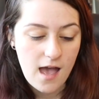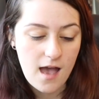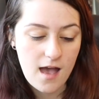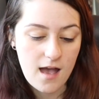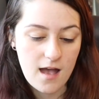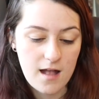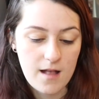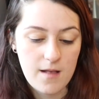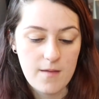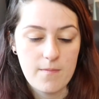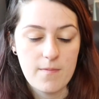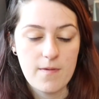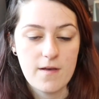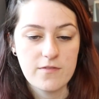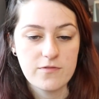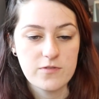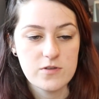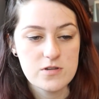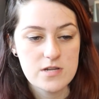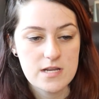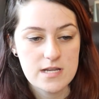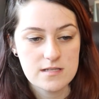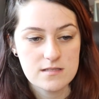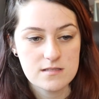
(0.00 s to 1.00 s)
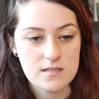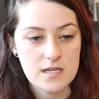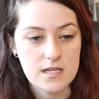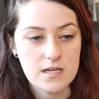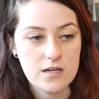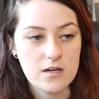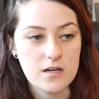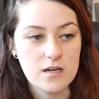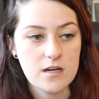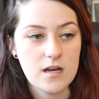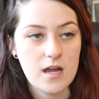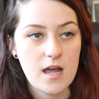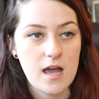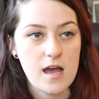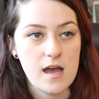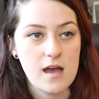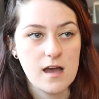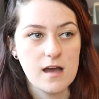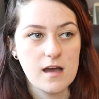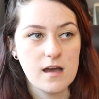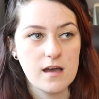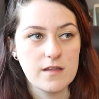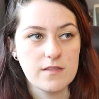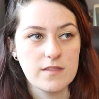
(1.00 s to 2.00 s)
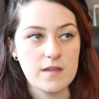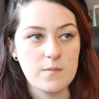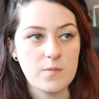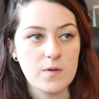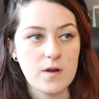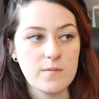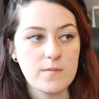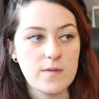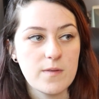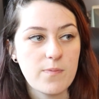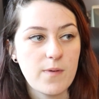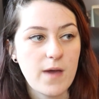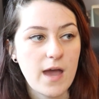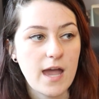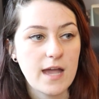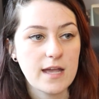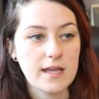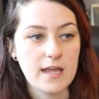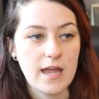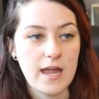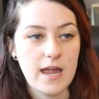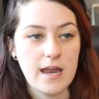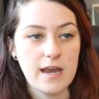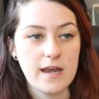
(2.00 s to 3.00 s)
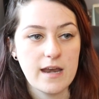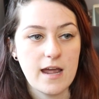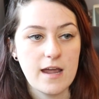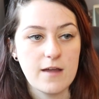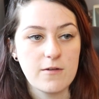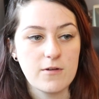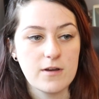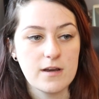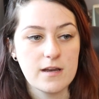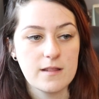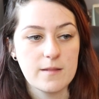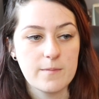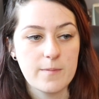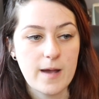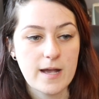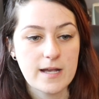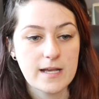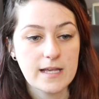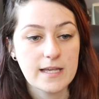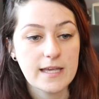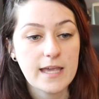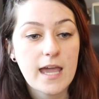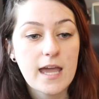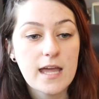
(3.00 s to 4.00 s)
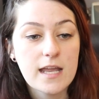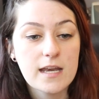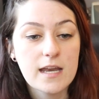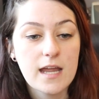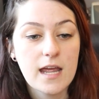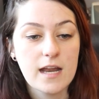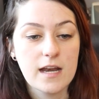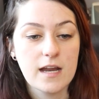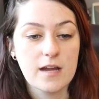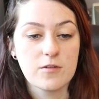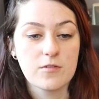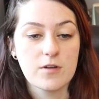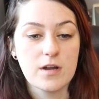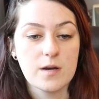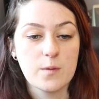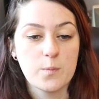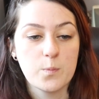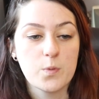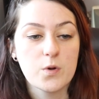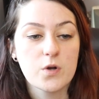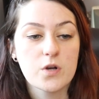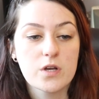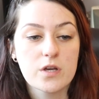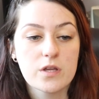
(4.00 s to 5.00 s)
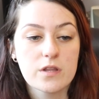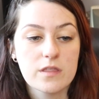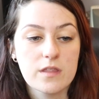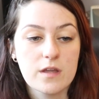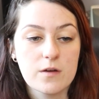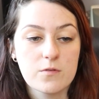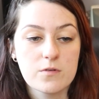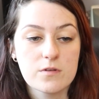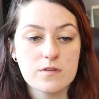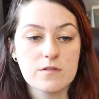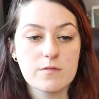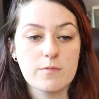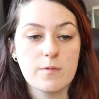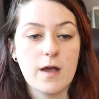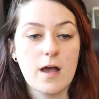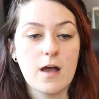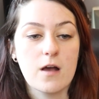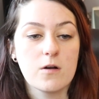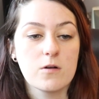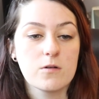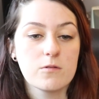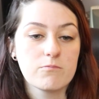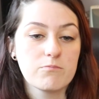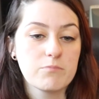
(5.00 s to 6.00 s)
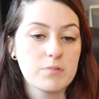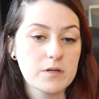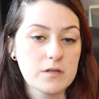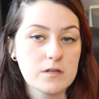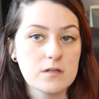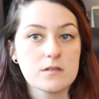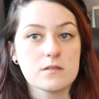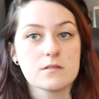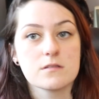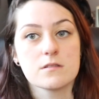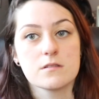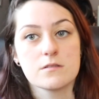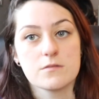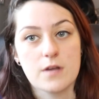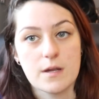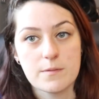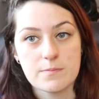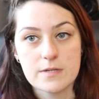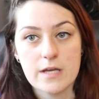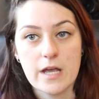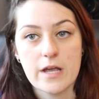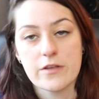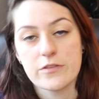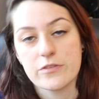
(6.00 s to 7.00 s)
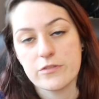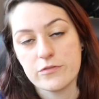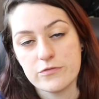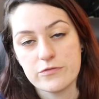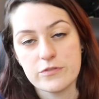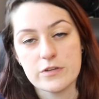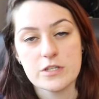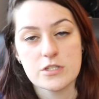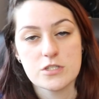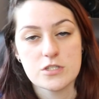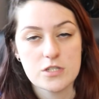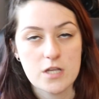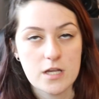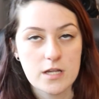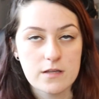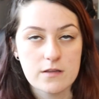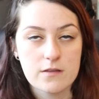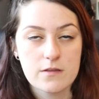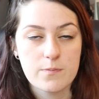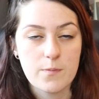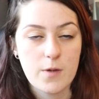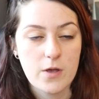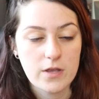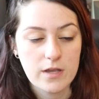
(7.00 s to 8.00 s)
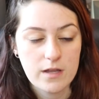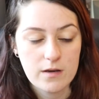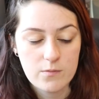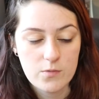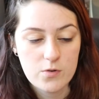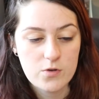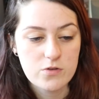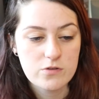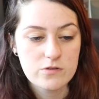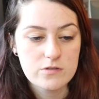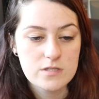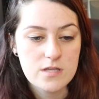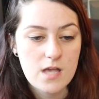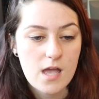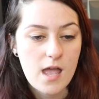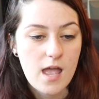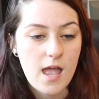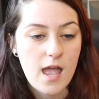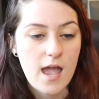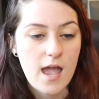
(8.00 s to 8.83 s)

A few days later, they brought me back and I went in the back again and I read a book that was about birds and reptiles and fish and small animals.